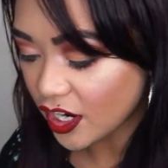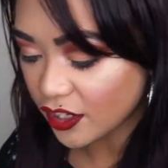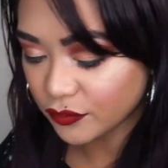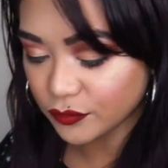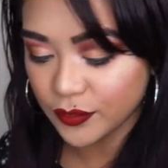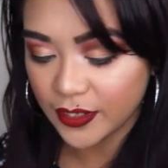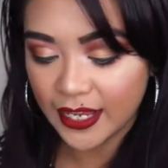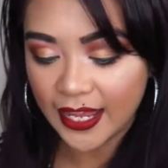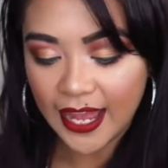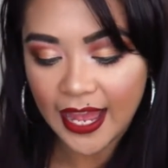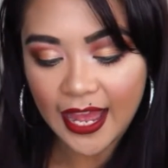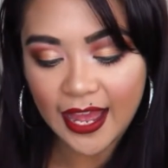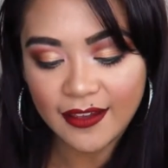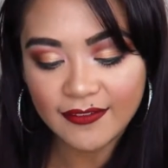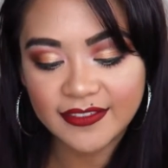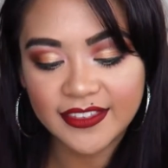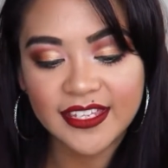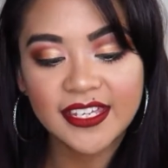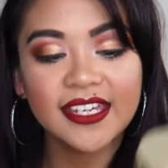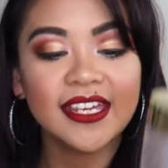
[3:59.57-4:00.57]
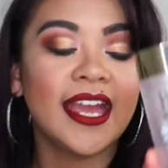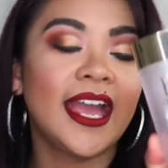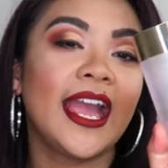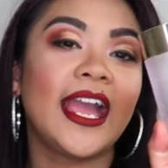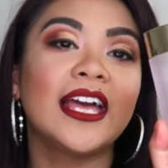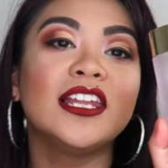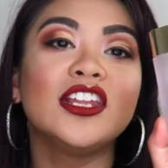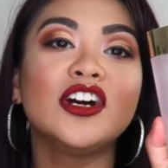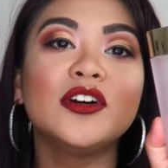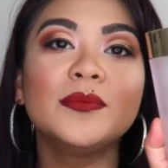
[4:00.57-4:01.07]
off, we have the
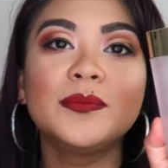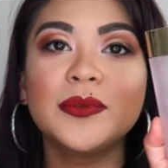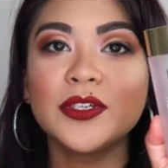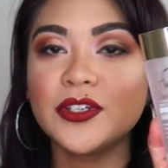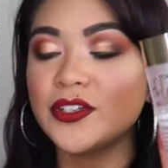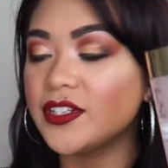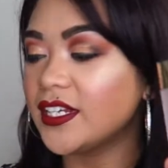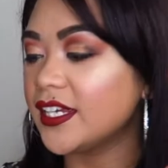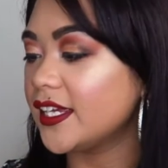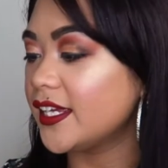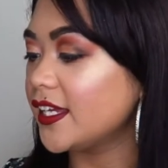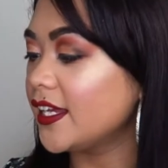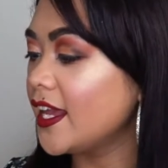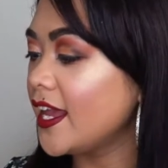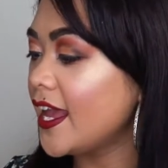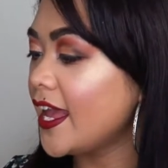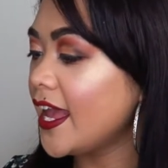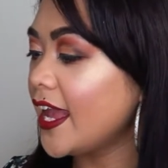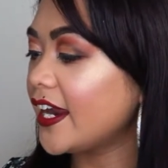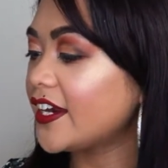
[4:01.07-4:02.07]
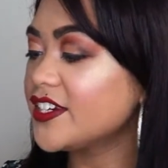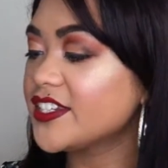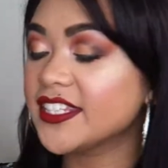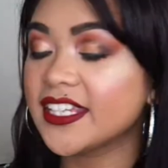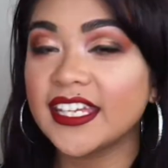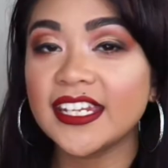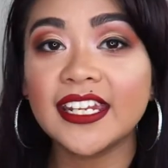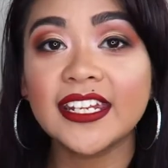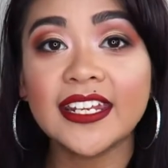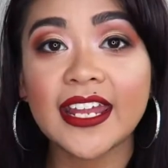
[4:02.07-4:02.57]
Halo Beauty Hair,
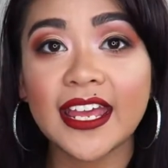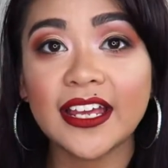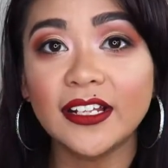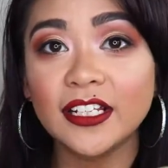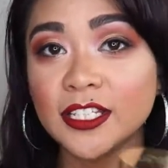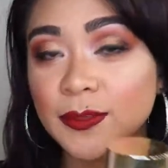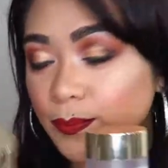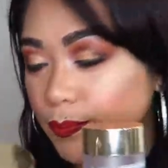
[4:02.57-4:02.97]
Skin, and Nails